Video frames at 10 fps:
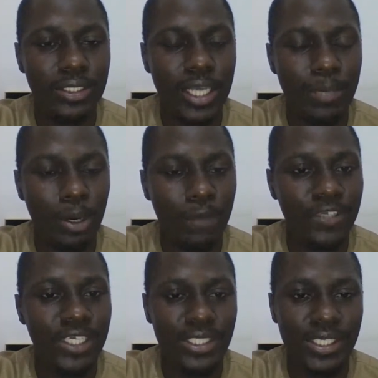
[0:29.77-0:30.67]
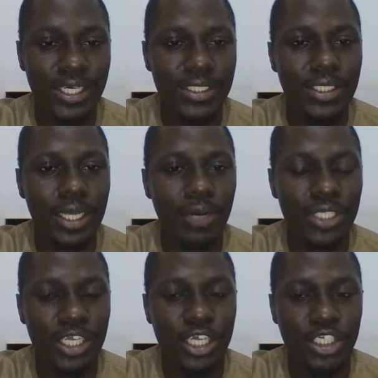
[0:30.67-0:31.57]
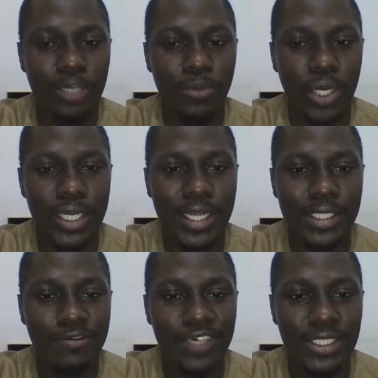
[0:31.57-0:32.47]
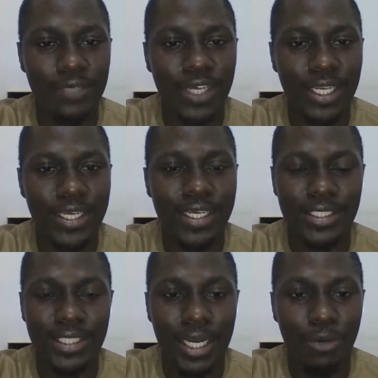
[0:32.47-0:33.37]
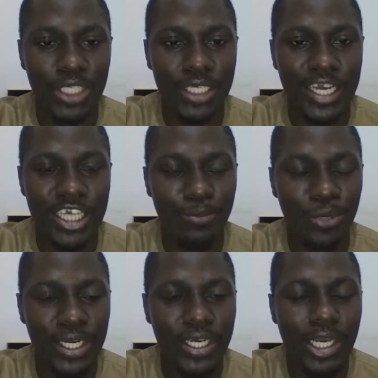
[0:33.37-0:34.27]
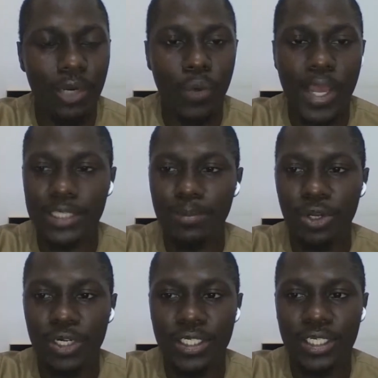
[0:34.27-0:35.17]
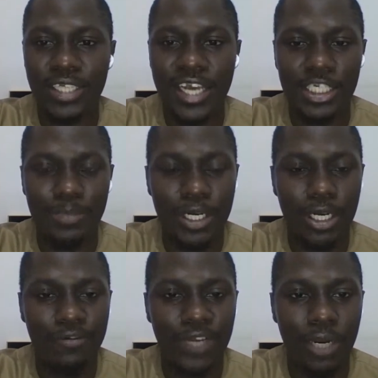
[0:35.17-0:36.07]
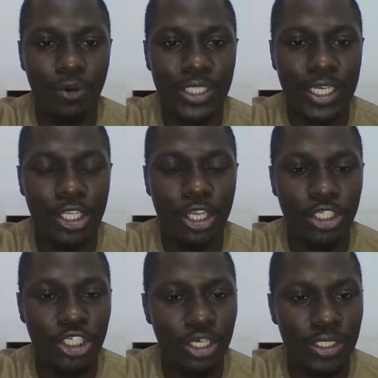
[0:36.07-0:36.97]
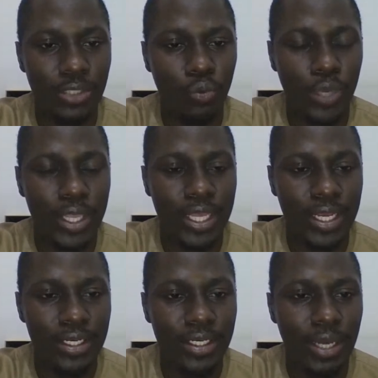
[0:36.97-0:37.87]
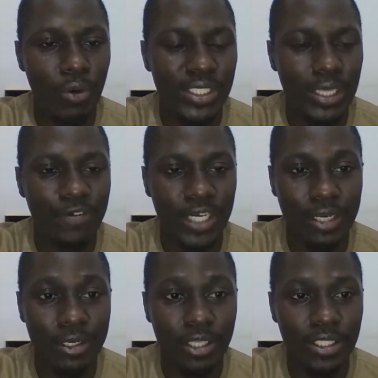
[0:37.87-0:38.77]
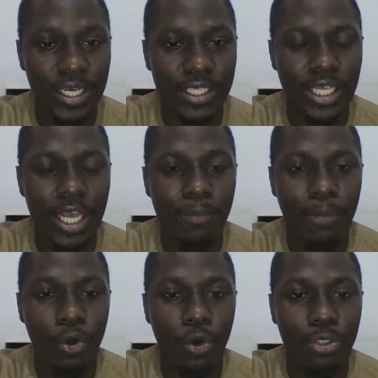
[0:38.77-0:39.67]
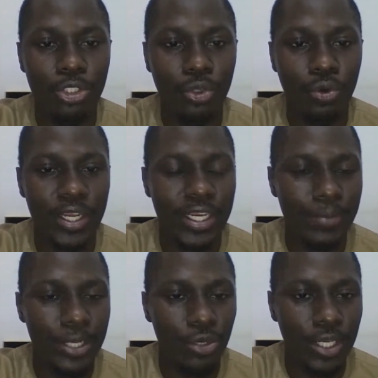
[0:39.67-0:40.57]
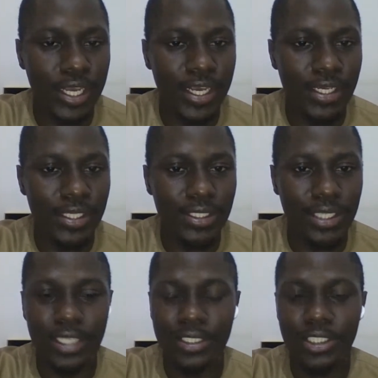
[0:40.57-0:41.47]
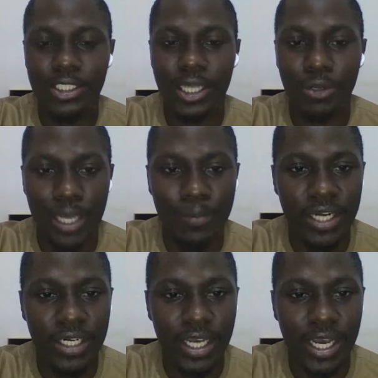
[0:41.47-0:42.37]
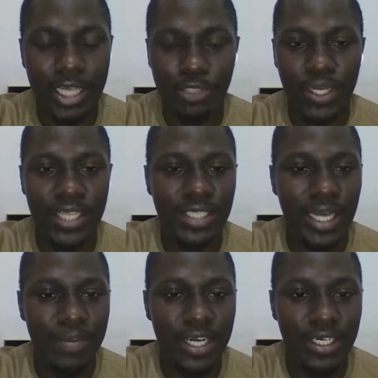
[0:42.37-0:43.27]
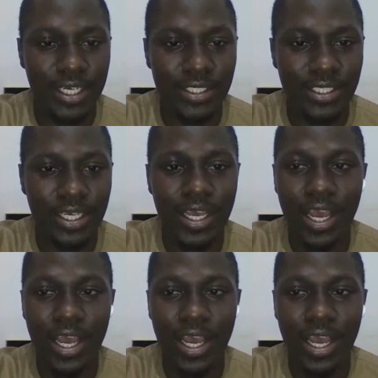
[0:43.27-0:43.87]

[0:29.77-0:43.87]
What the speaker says: theme of this year's Hausa International Book and Arts Festival is the Hausa diaspora. We're exploring the diaspora of the Hausa, not just within the West African context, but also in the Middle East, in South America, as well as the Americas.